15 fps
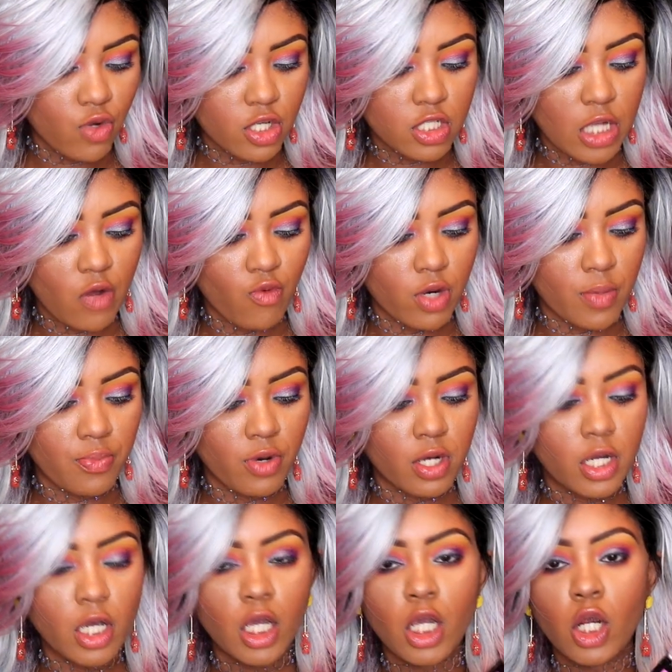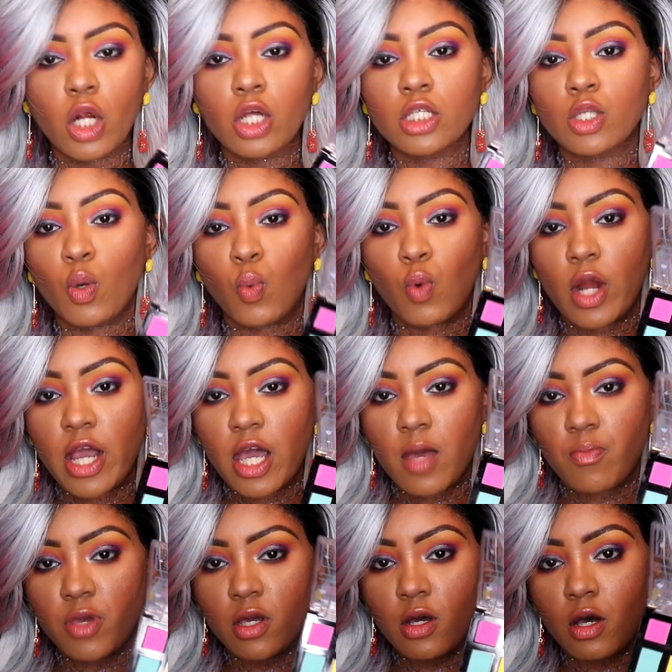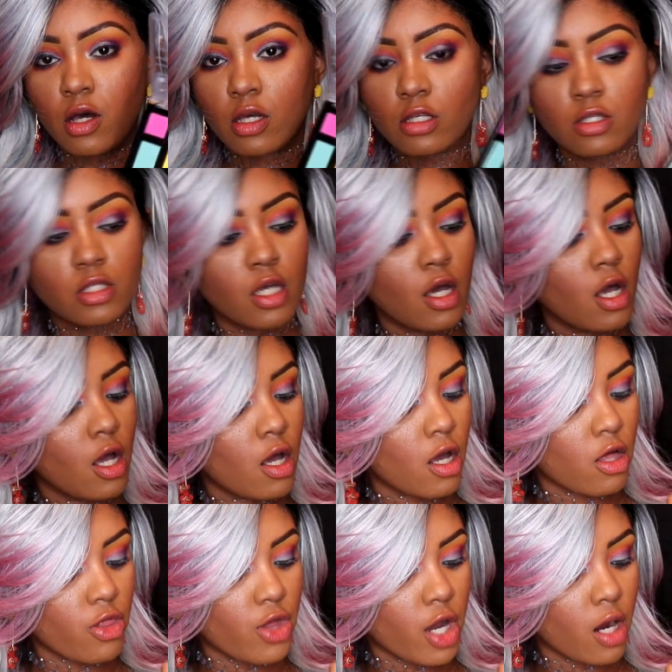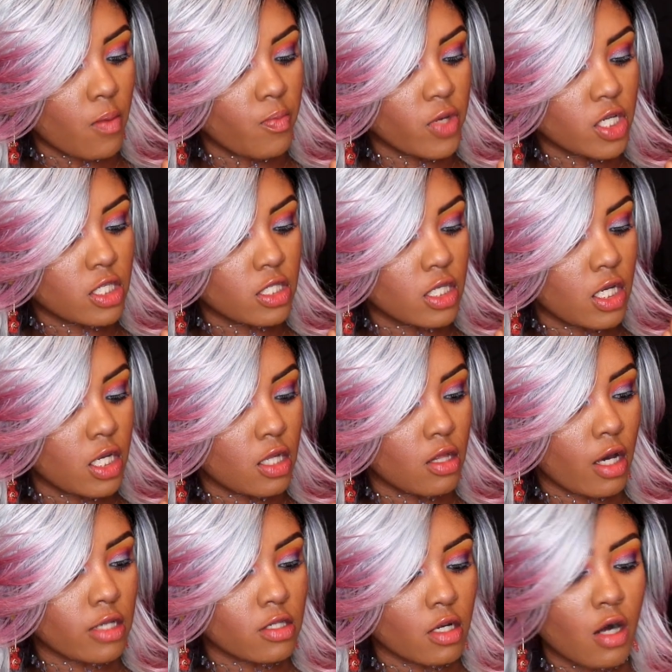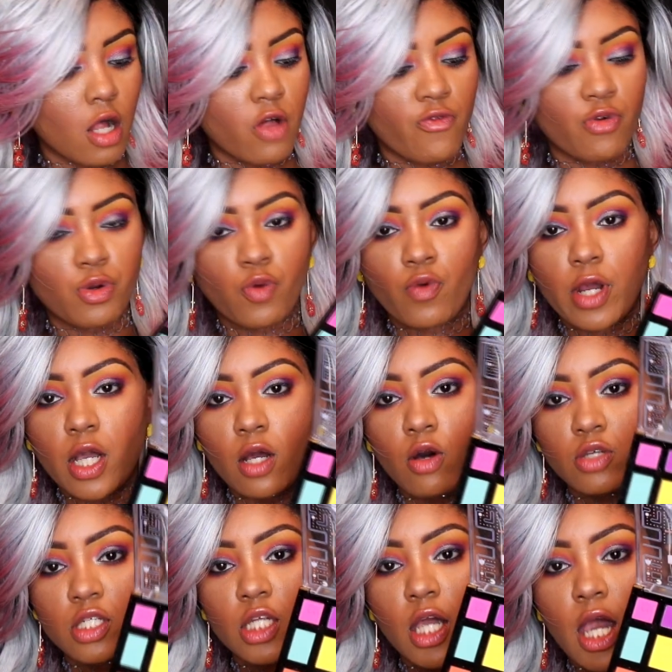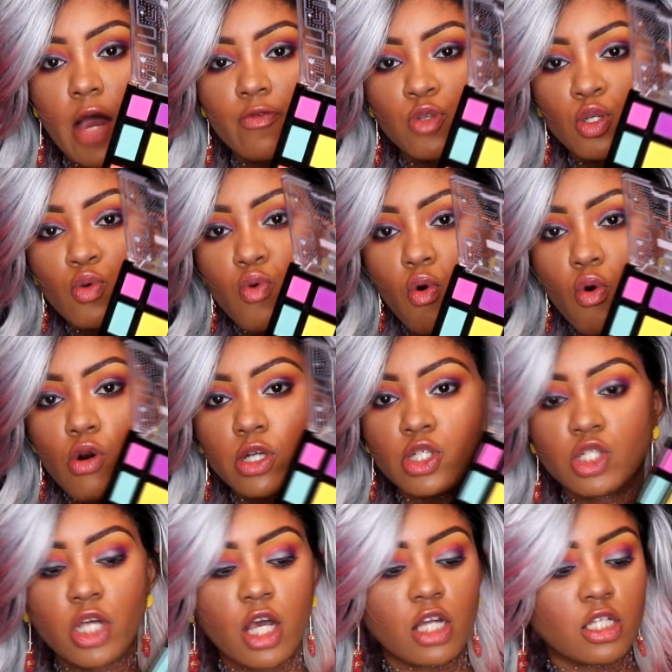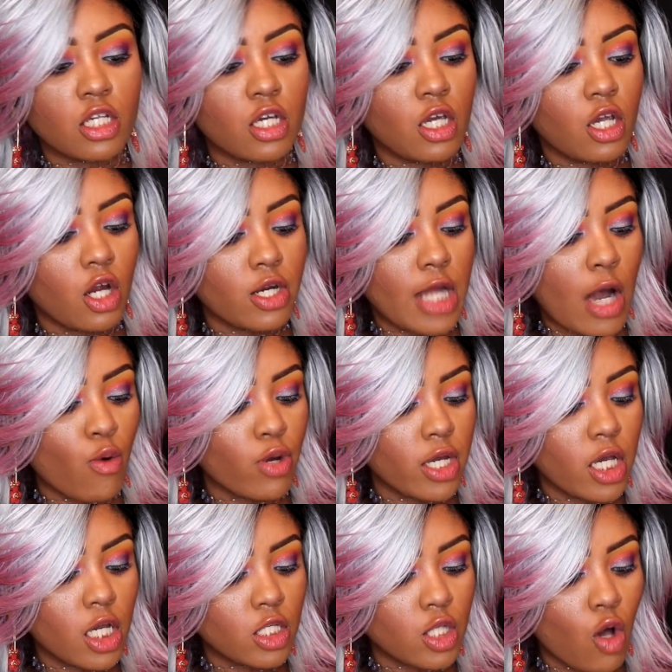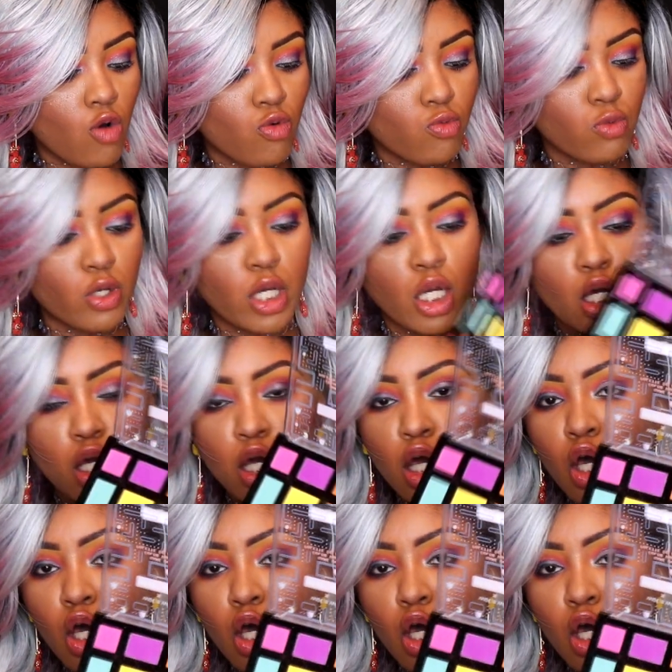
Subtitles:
wish they would have put in here is a red, because they're missing like the color for the red ghost, and they have 2 orange shades in here. Now it is only